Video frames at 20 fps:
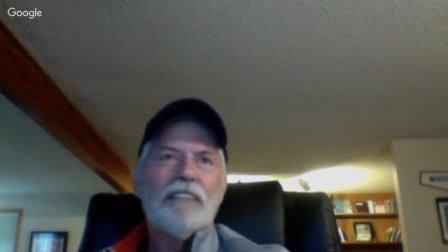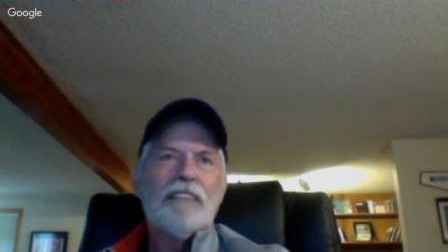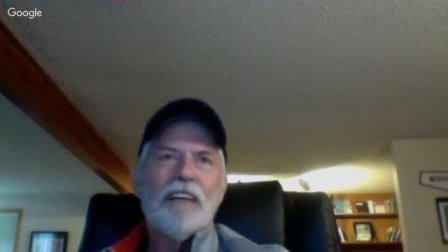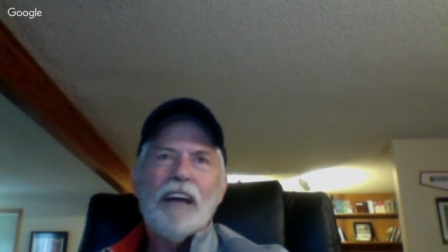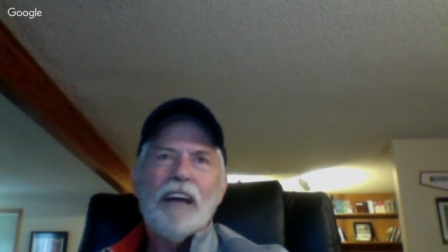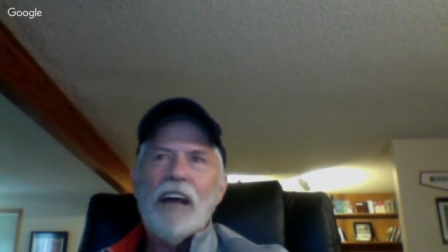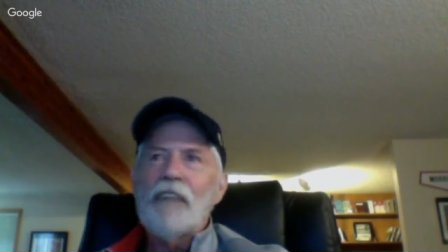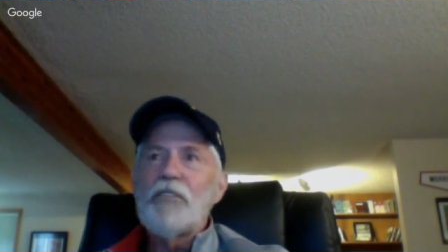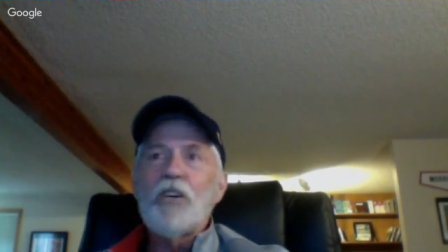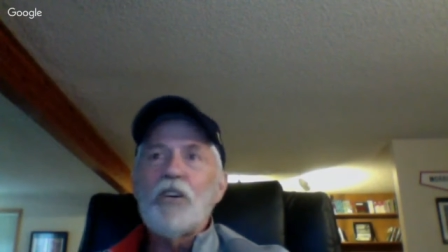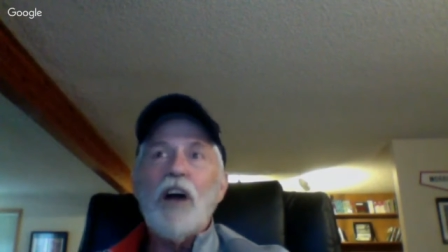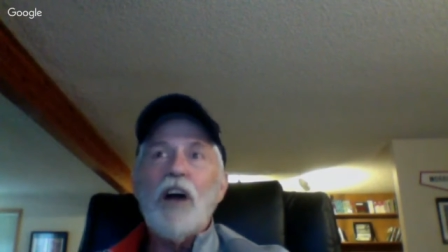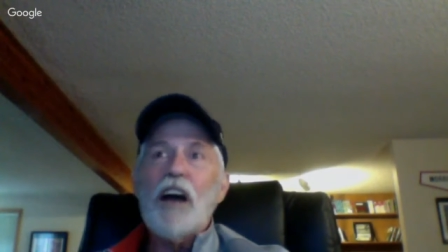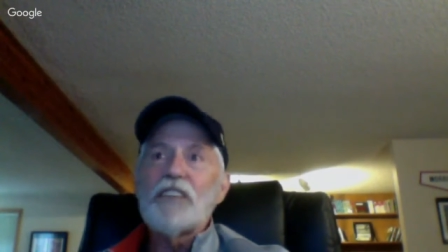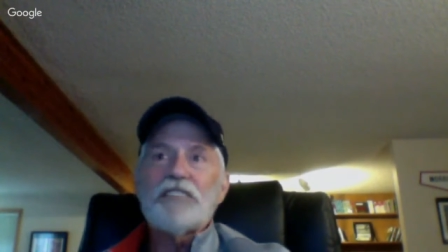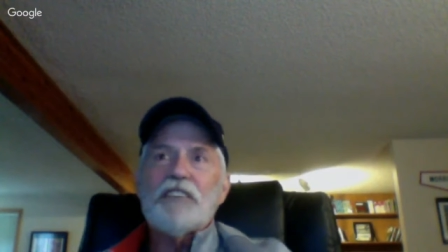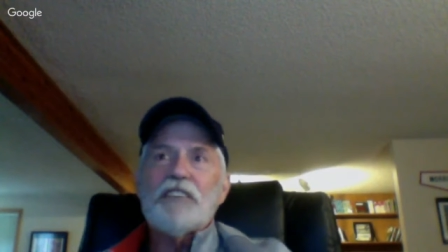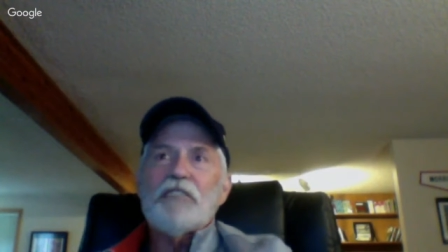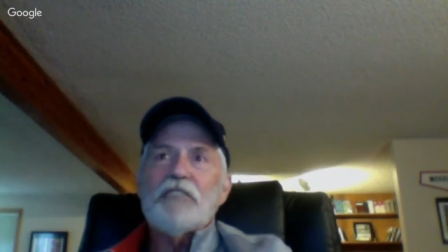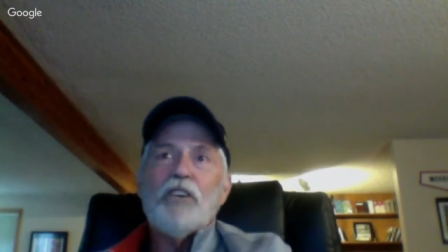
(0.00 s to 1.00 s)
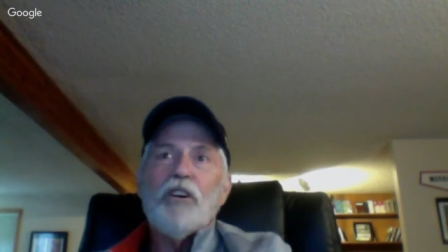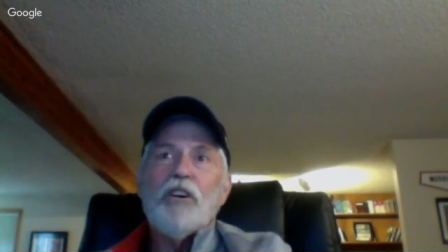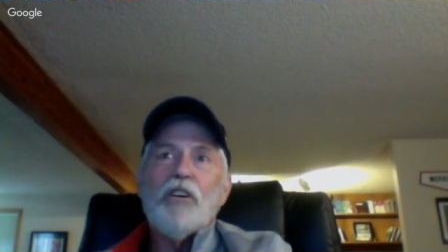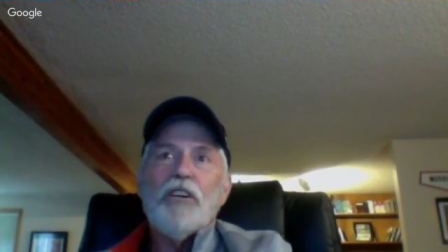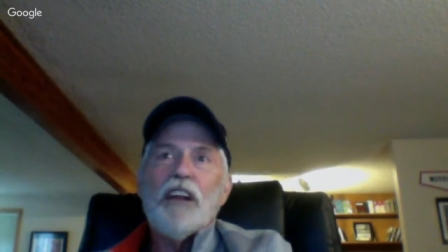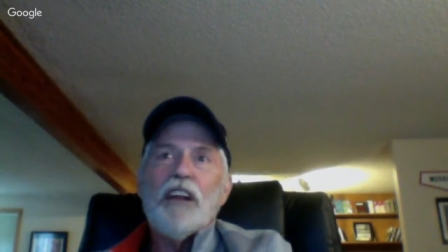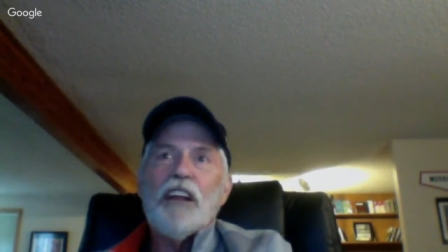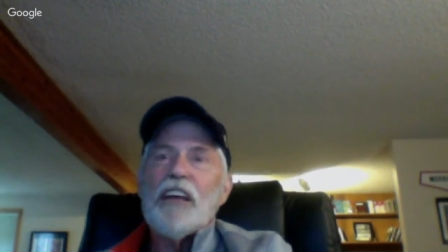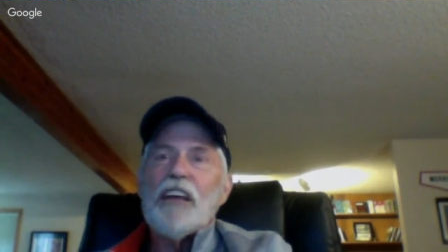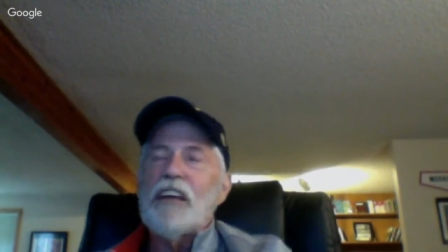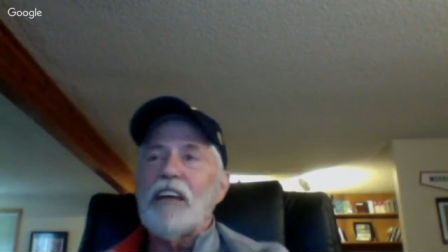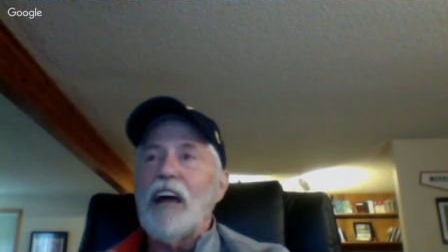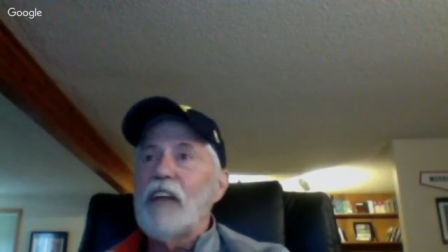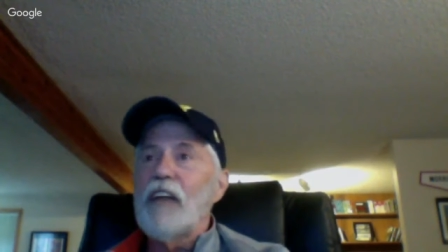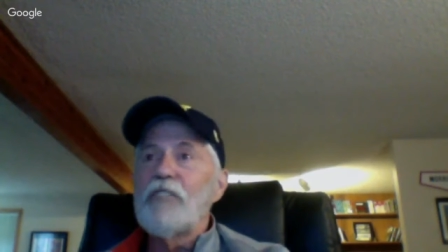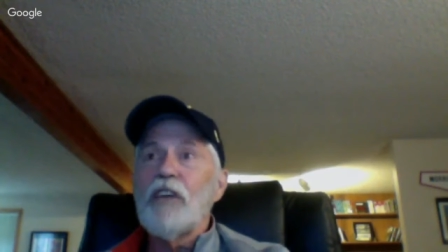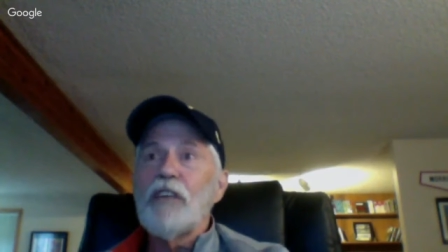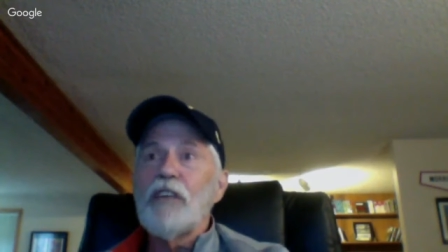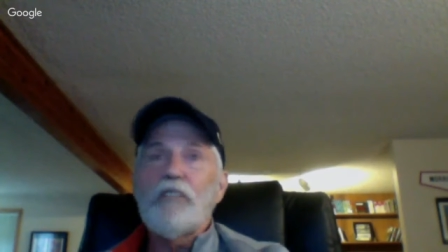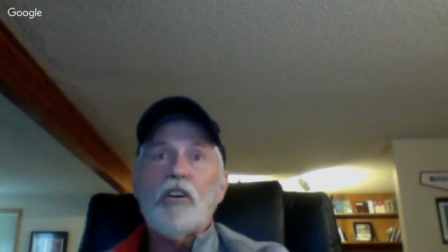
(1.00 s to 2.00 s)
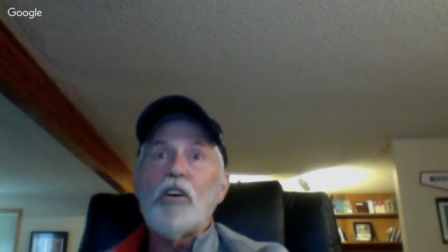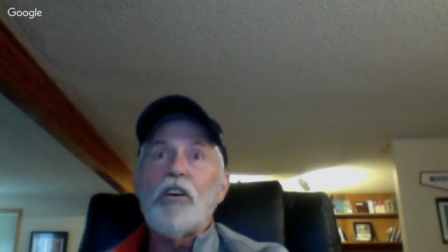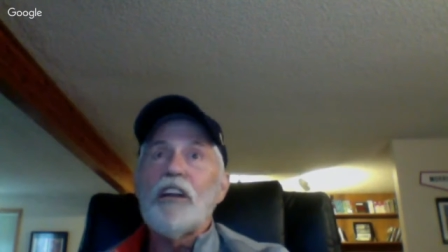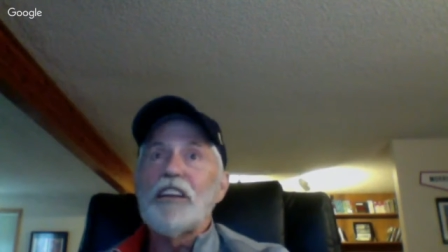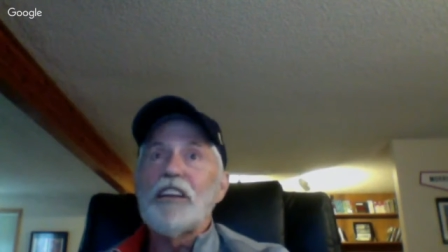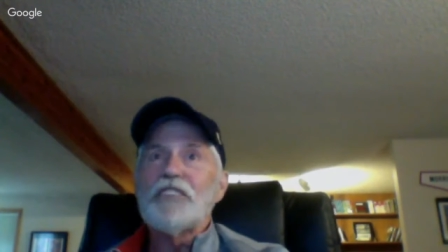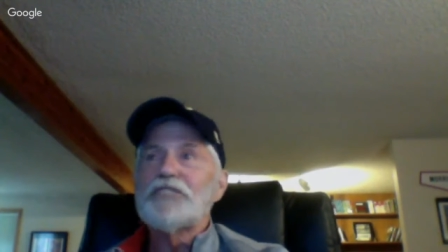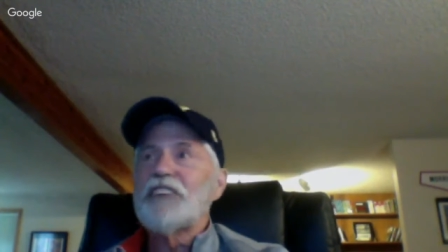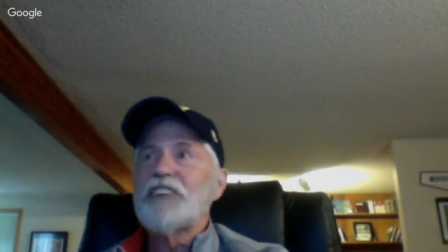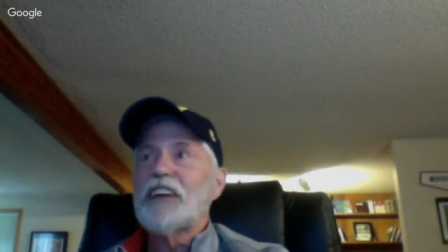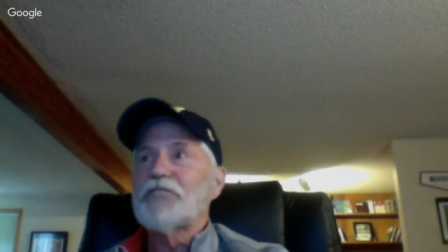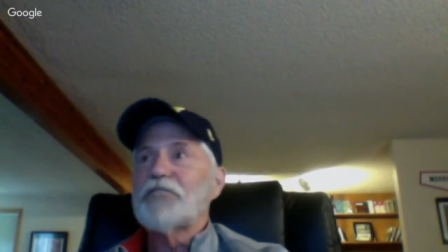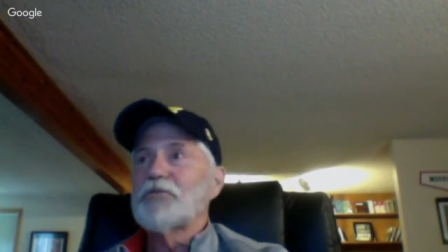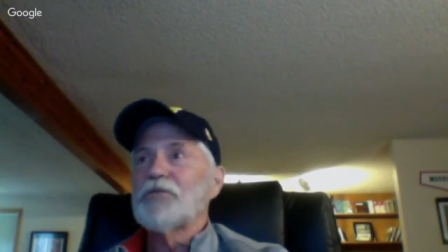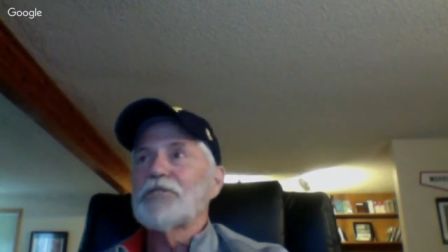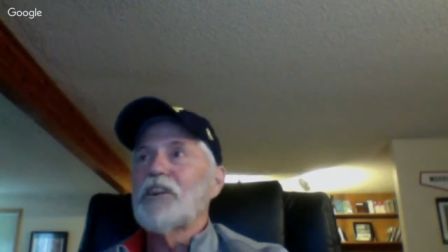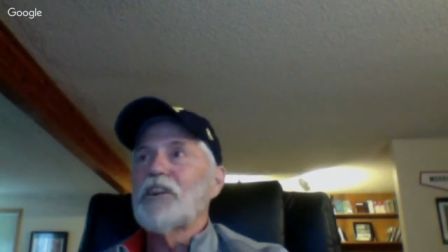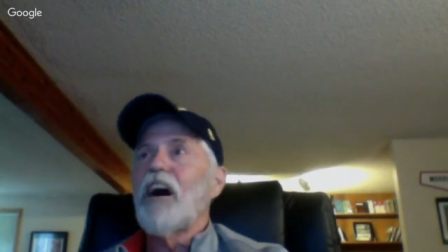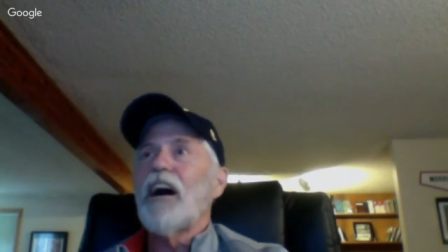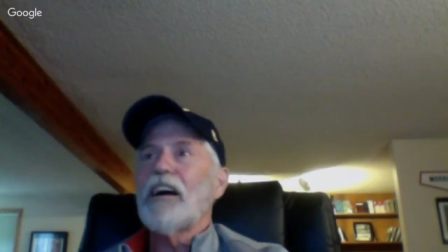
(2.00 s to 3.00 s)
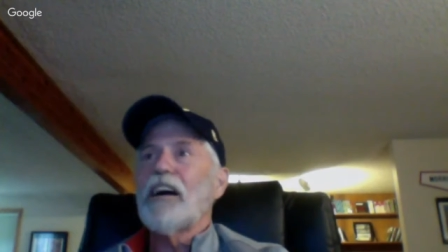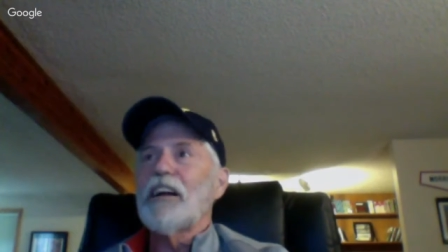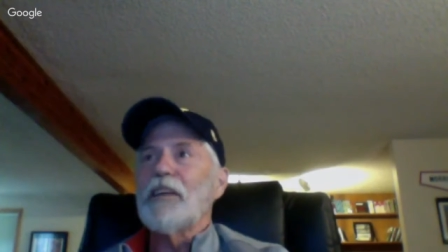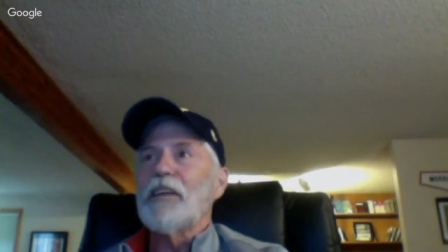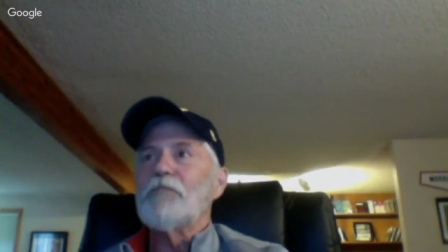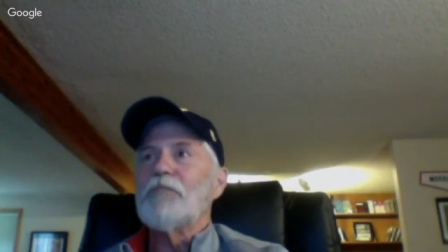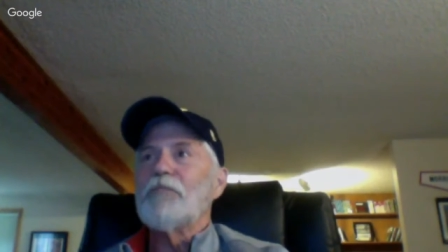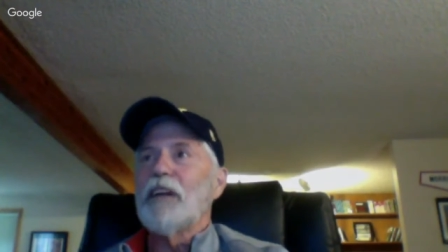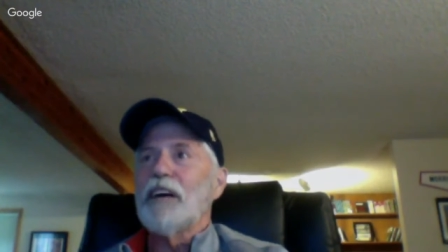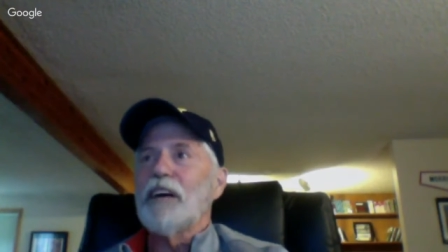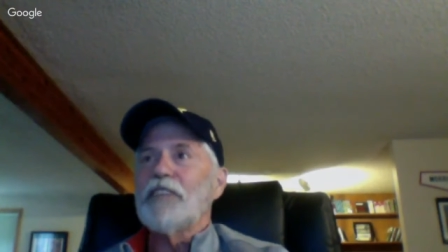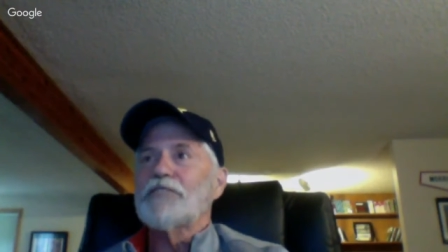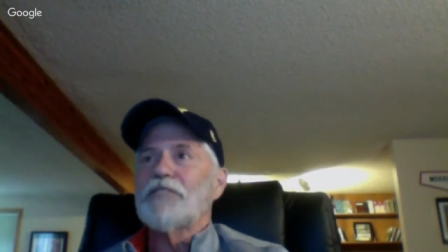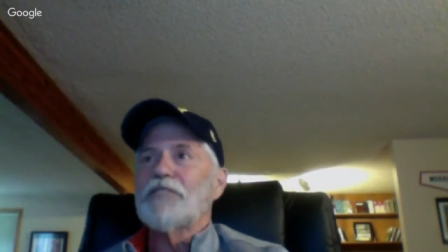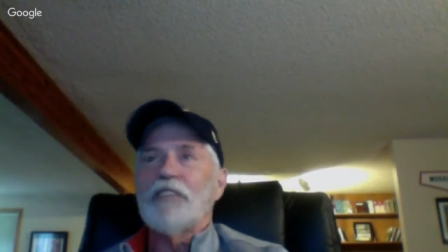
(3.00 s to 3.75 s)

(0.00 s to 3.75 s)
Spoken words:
have you ever heard any sexual talk any place?